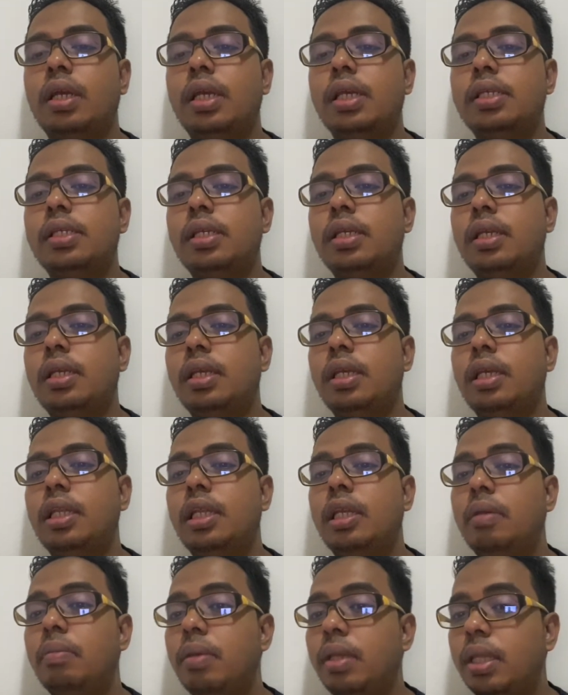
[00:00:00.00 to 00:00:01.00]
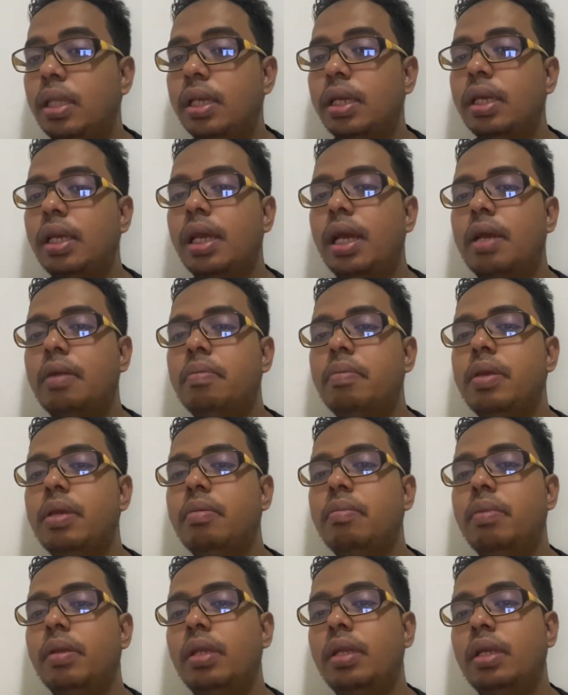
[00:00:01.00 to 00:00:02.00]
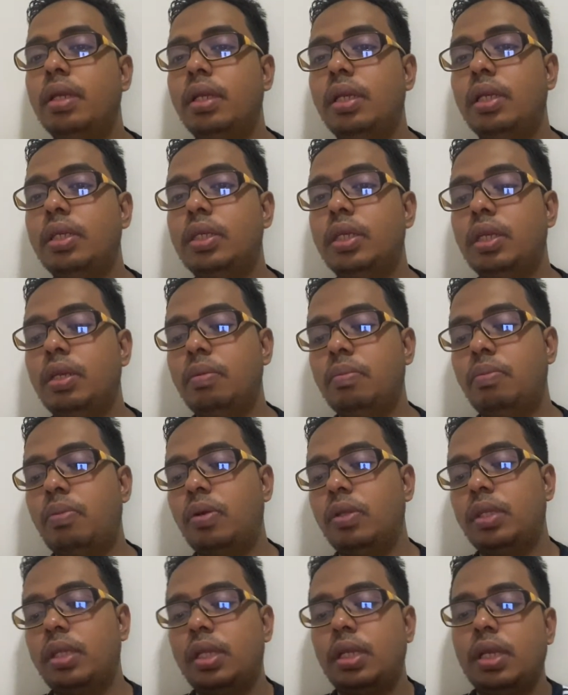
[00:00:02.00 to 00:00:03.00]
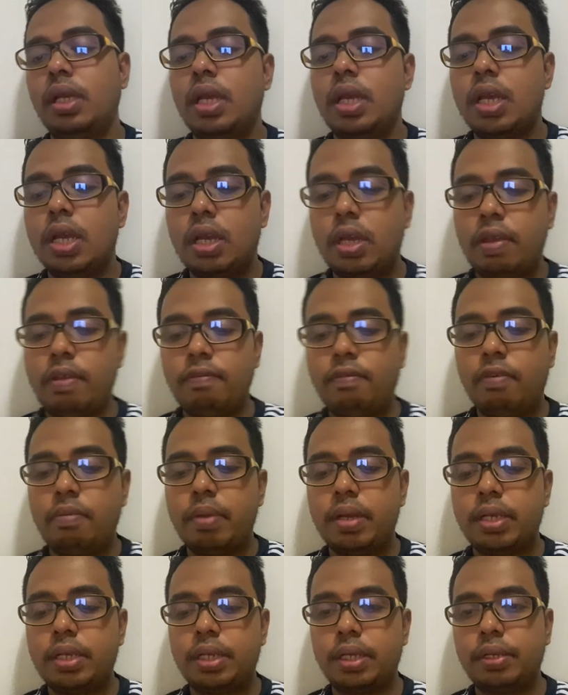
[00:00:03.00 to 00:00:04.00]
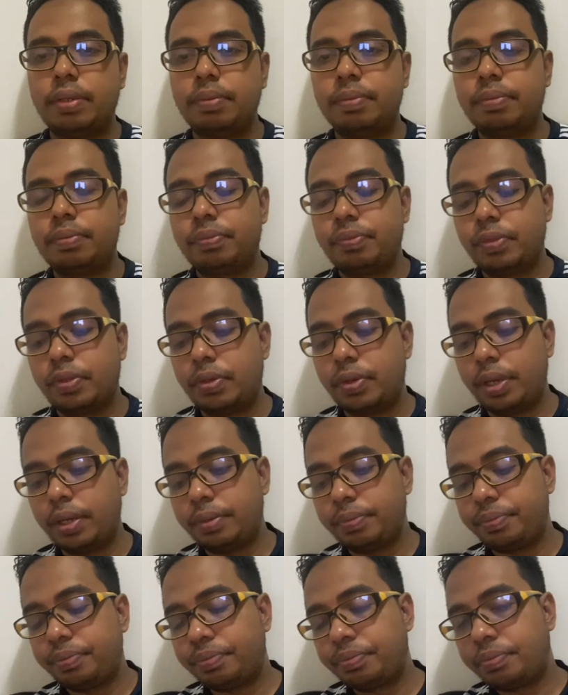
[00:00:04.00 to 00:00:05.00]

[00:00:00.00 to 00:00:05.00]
ACE inhibitor, ARB inhibitor is important information, right?